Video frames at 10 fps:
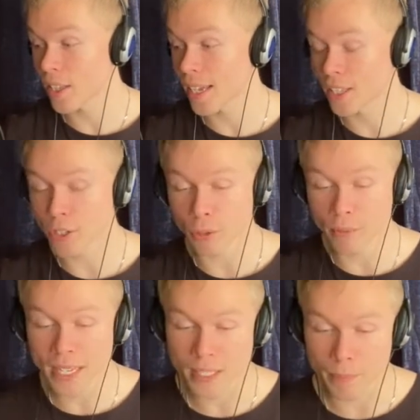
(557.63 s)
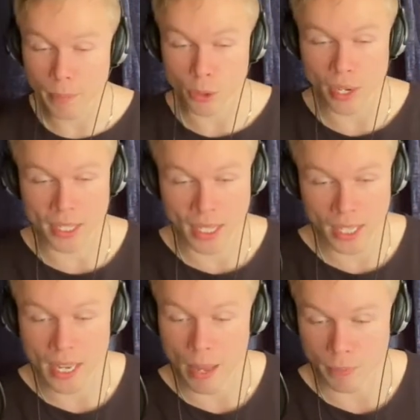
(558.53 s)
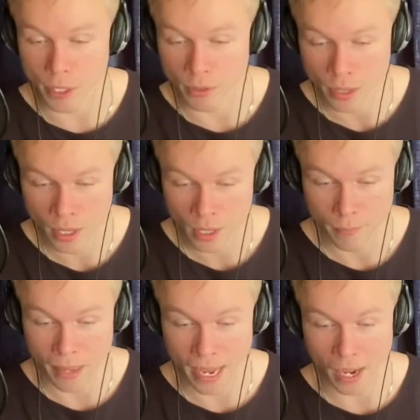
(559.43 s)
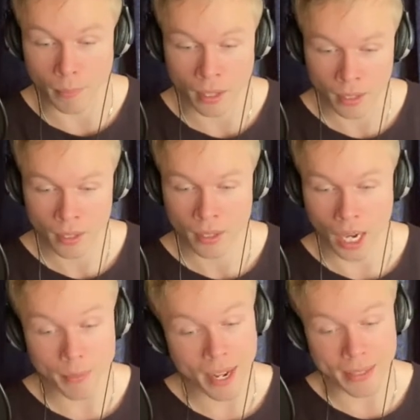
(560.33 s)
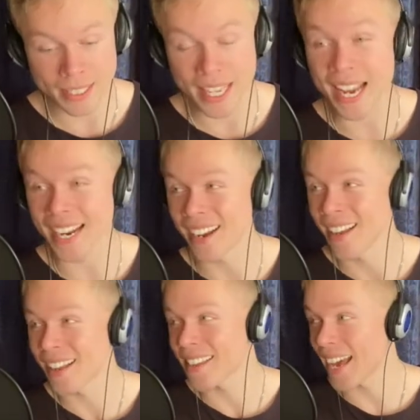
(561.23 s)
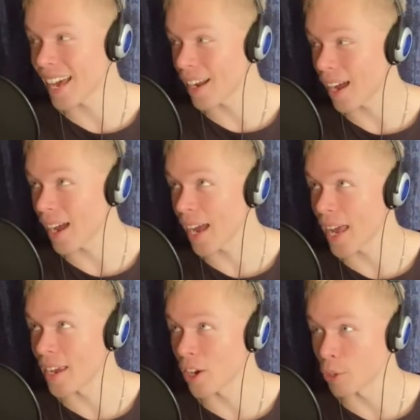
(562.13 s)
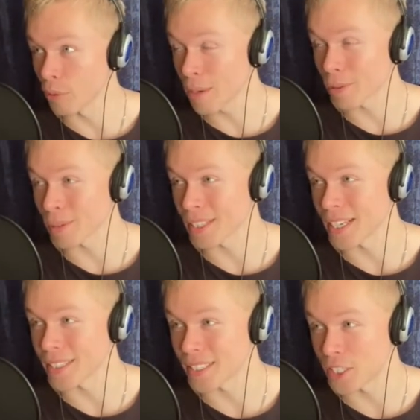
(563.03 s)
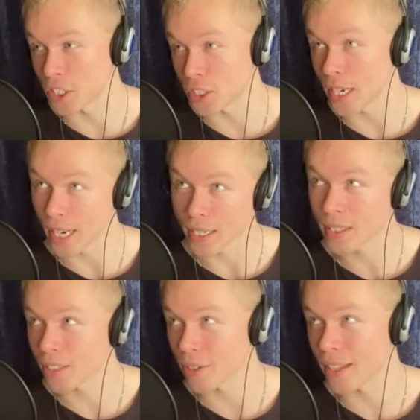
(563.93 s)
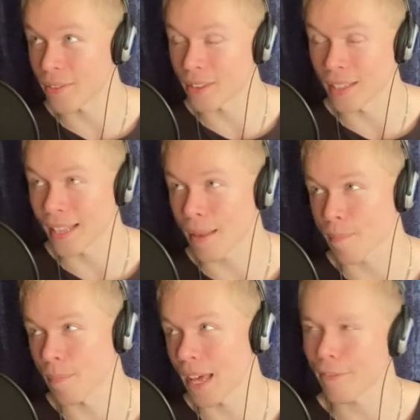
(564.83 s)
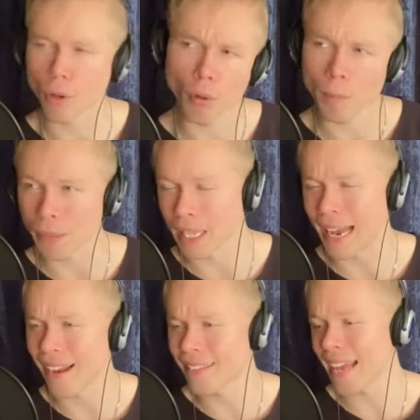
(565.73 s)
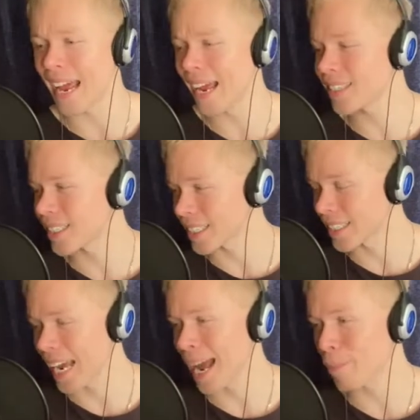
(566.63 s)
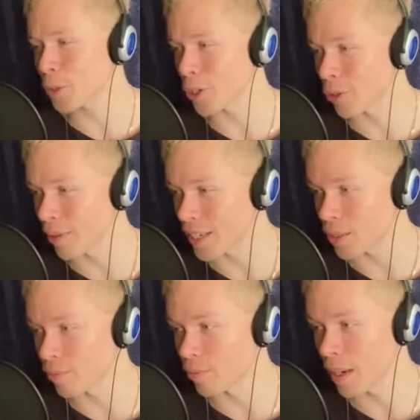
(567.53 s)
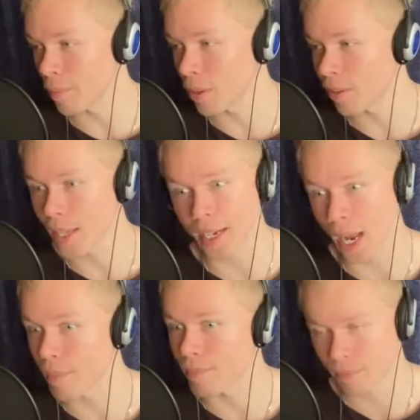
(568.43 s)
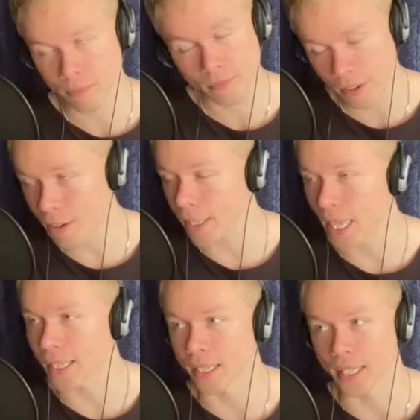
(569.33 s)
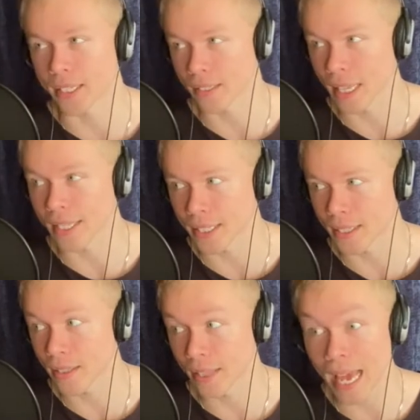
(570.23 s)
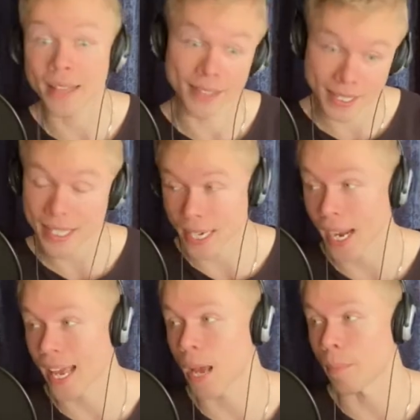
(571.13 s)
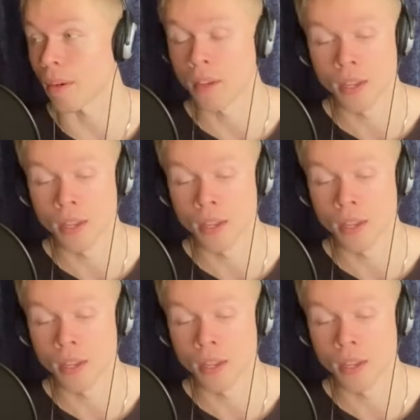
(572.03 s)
there's a reason people are trying to kidnap you, ma'am. I'm not saying that I agree with what they did or that whole plan they had to capture Gretchen Whitmer. Like, I'm very glad that did not happen.